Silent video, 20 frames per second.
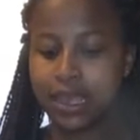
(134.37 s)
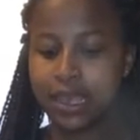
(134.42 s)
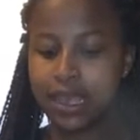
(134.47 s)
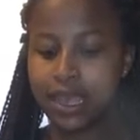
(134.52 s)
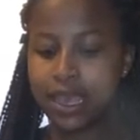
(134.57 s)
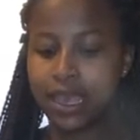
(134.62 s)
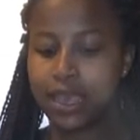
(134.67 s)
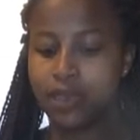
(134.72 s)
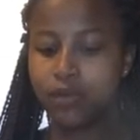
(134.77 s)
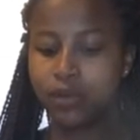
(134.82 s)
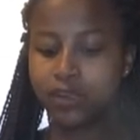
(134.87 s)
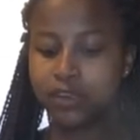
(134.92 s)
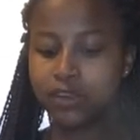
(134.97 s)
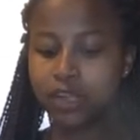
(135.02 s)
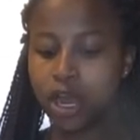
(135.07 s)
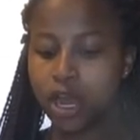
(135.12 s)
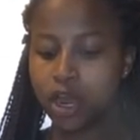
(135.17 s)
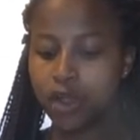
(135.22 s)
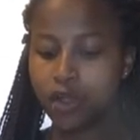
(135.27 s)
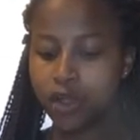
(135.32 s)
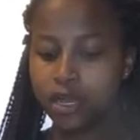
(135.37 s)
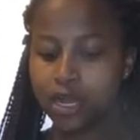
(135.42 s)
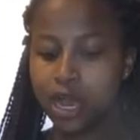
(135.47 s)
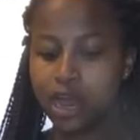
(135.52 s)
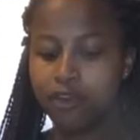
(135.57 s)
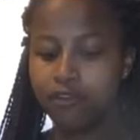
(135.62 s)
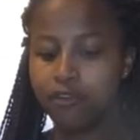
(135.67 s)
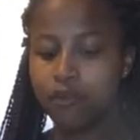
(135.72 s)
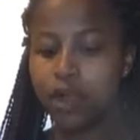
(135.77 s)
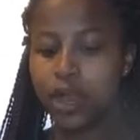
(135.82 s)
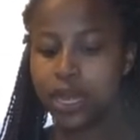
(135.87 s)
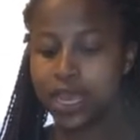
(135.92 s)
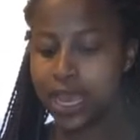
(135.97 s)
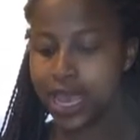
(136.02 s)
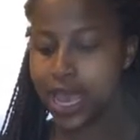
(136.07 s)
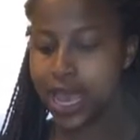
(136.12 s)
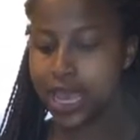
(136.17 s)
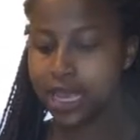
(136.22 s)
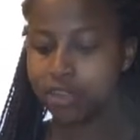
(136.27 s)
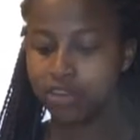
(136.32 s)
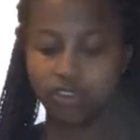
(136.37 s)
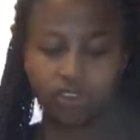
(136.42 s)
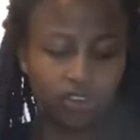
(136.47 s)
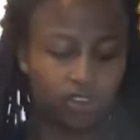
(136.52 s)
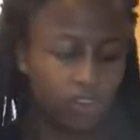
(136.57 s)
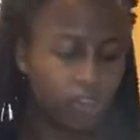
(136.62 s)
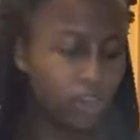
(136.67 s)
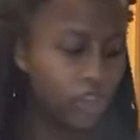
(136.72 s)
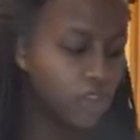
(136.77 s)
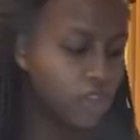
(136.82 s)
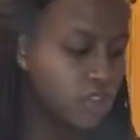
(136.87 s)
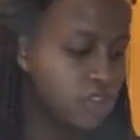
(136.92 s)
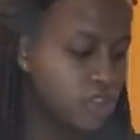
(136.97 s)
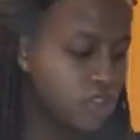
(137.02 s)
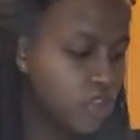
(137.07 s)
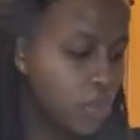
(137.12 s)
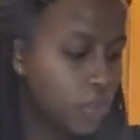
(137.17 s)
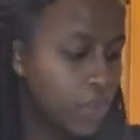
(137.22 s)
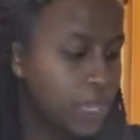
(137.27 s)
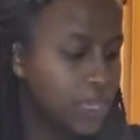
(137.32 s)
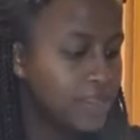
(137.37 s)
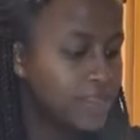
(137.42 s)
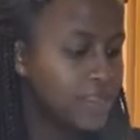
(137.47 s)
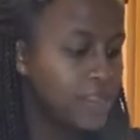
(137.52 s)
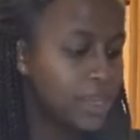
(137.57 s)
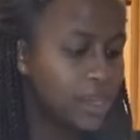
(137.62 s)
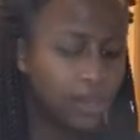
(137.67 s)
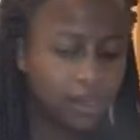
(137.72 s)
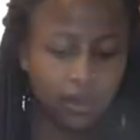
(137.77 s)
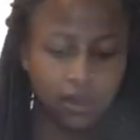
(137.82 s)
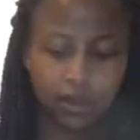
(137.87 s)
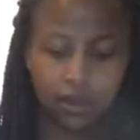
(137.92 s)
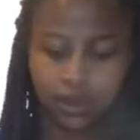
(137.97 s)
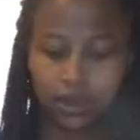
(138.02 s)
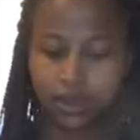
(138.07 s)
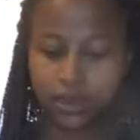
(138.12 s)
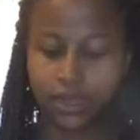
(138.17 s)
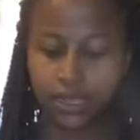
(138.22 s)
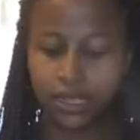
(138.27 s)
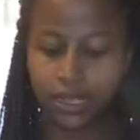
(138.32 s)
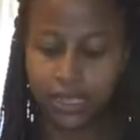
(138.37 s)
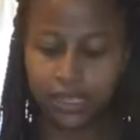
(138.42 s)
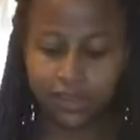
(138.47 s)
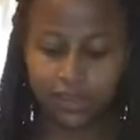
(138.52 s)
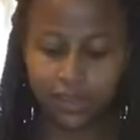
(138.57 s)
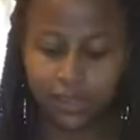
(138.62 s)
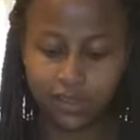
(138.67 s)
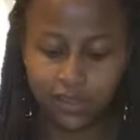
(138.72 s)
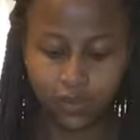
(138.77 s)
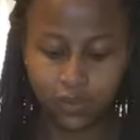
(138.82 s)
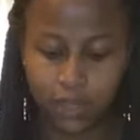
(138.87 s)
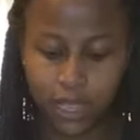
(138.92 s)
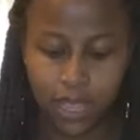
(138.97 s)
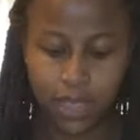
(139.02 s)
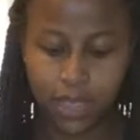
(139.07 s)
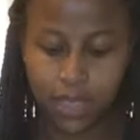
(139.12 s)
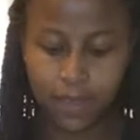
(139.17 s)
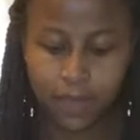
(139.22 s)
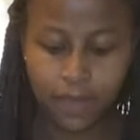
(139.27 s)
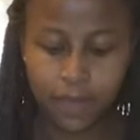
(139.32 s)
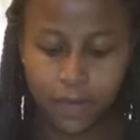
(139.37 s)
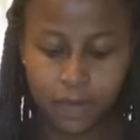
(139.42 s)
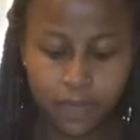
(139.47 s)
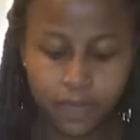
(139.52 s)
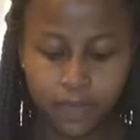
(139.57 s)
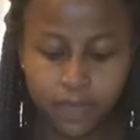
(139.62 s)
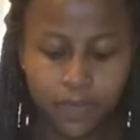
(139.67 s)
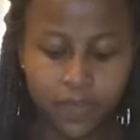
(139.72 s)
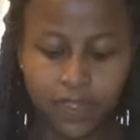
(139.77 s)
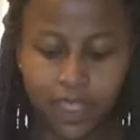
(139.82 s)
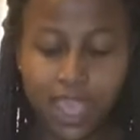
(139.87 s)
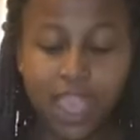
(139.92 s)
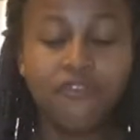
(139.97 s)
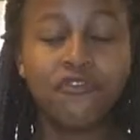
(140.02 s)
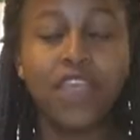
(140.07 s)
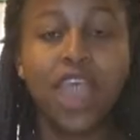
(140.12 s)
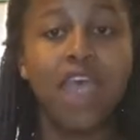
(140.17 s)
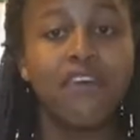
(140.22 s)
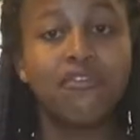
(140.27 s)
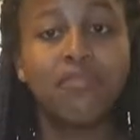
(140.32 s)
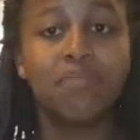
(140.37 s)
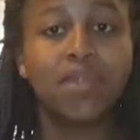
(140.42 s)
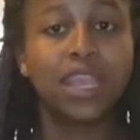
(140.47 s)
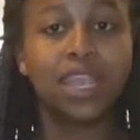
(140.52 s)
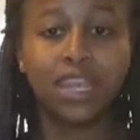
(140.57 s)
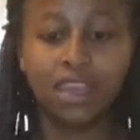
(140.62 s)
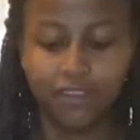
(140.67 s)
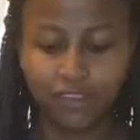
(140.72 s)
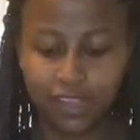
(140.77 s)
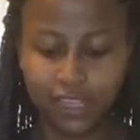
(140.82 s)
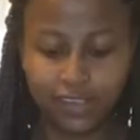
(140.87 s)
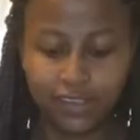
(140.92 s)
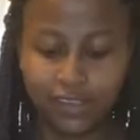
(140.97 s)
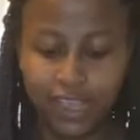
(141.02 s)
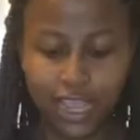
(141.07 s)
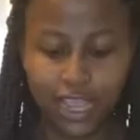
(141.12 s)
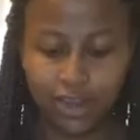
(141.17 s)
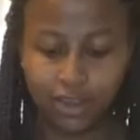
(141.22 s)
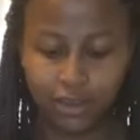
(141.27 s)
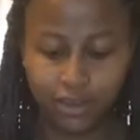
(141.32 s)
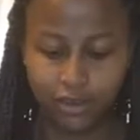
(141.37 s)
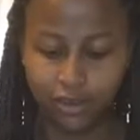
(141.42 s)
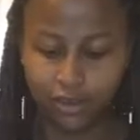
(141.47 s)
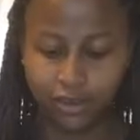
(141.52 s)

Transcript: it will start going off one edge. So easier is this way, if you have a big enough container.